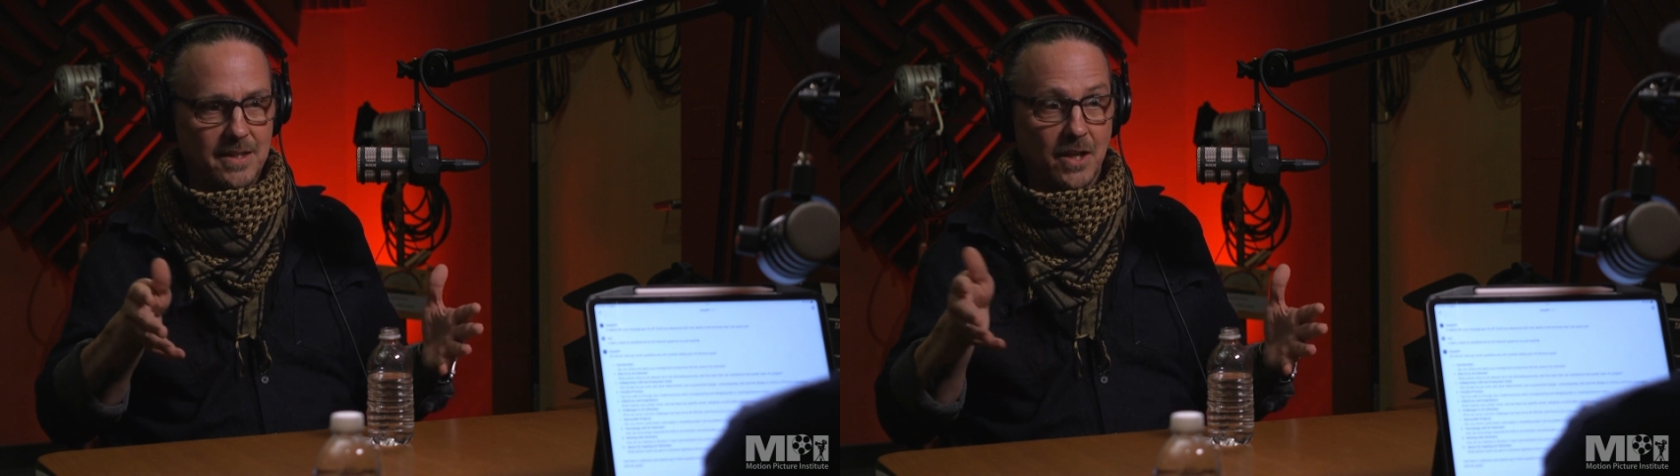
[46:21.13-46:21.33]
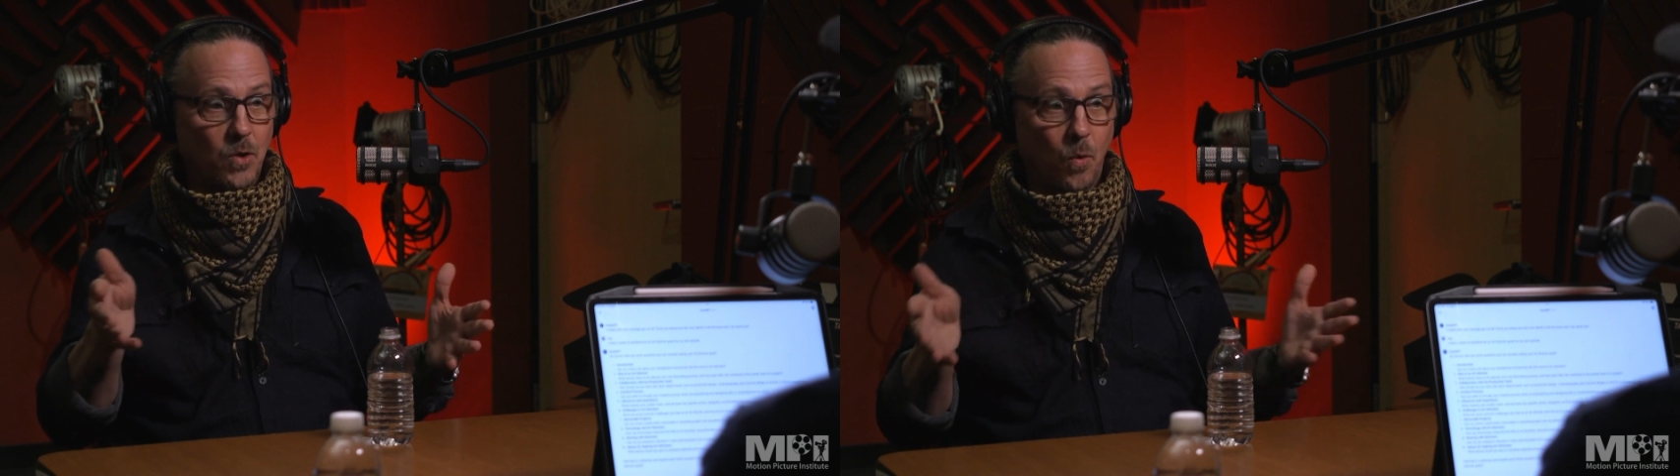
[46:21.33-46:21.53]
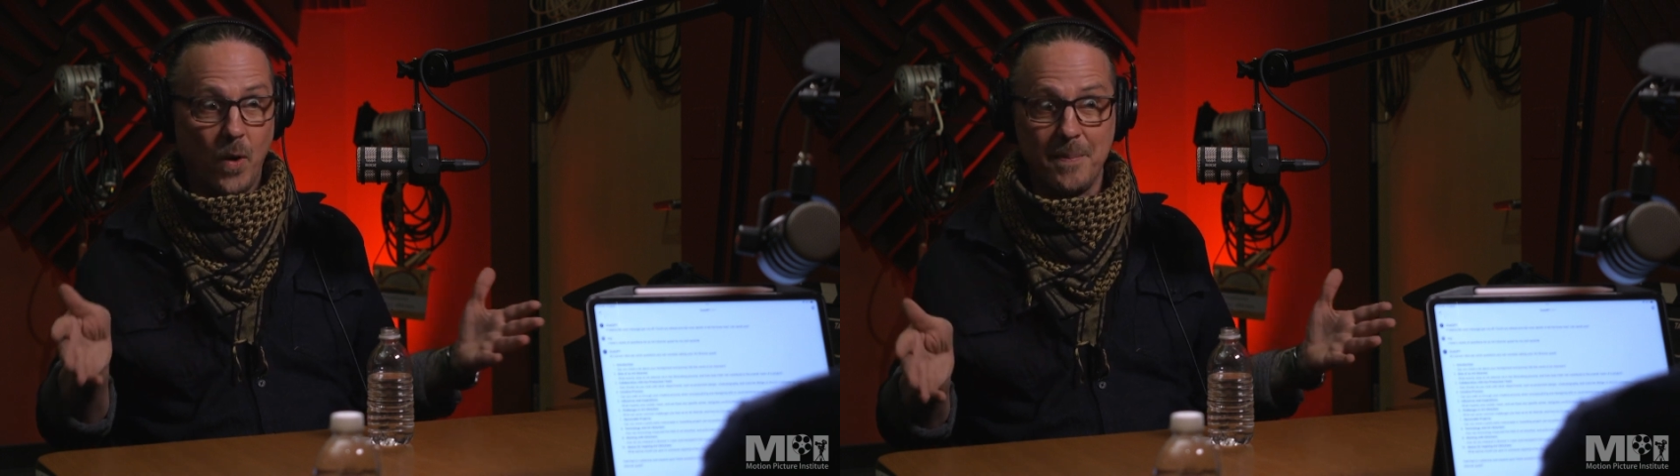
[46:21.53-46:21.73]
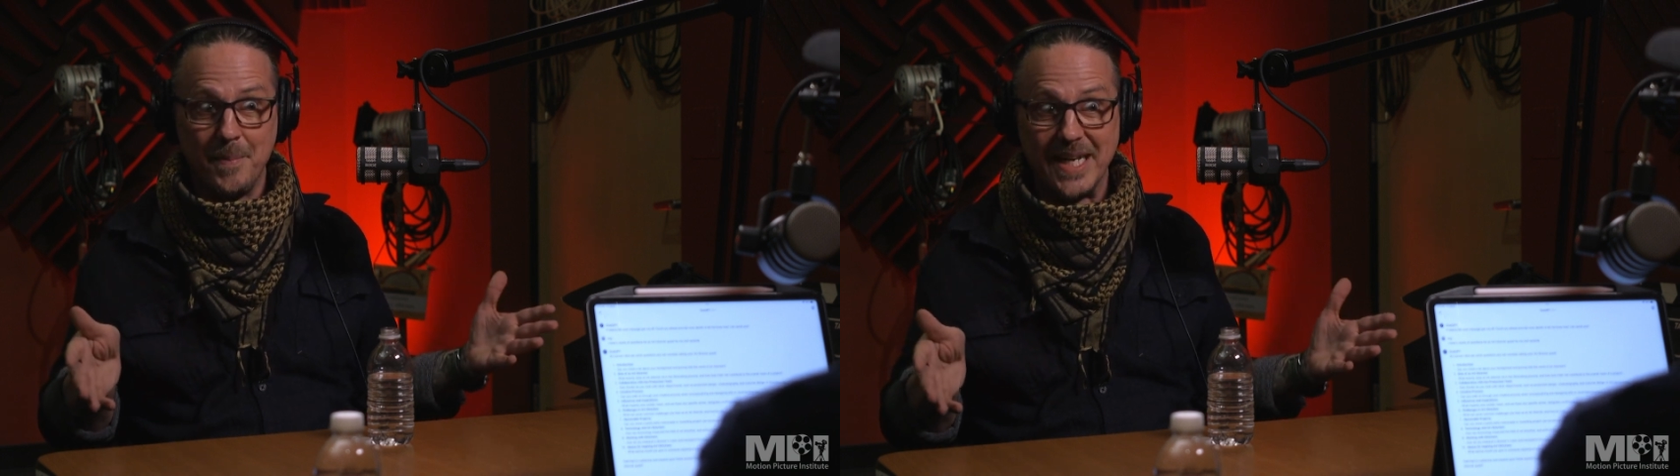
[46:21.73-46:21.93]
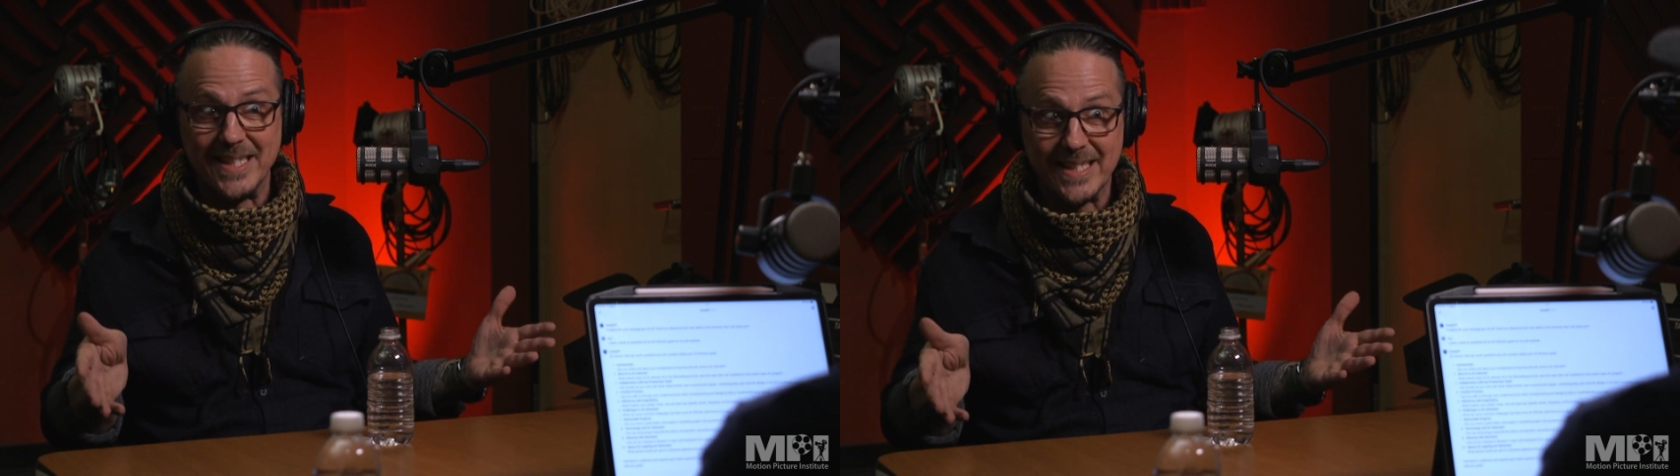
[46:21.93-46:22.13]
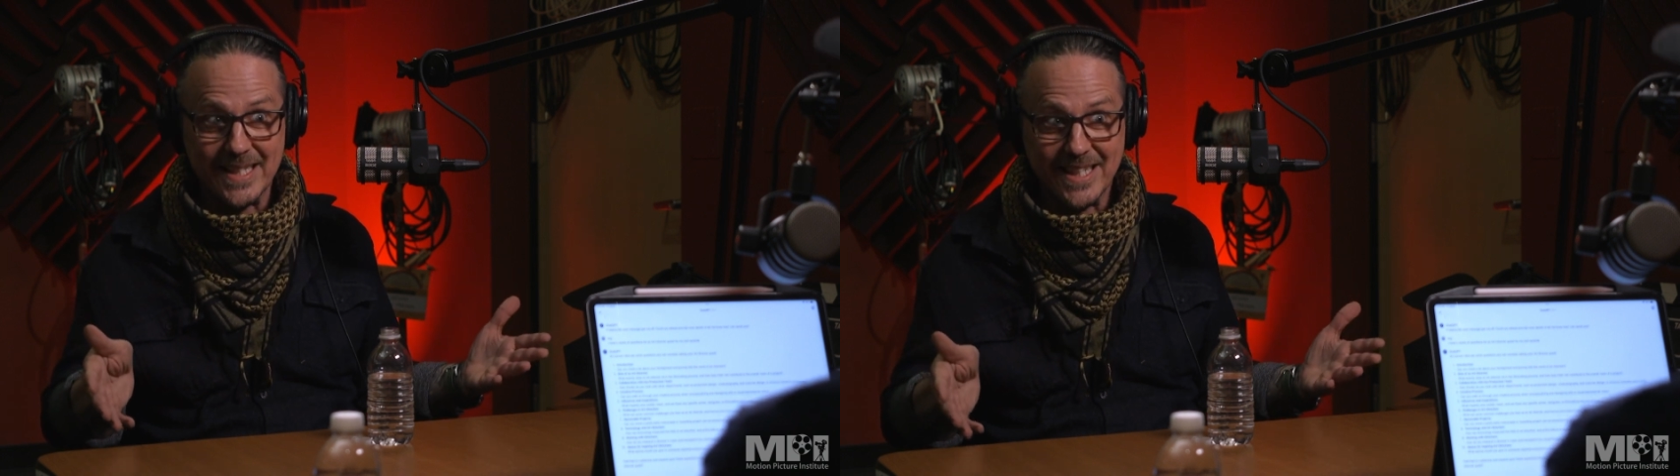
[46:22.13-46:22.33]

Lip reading: equipment,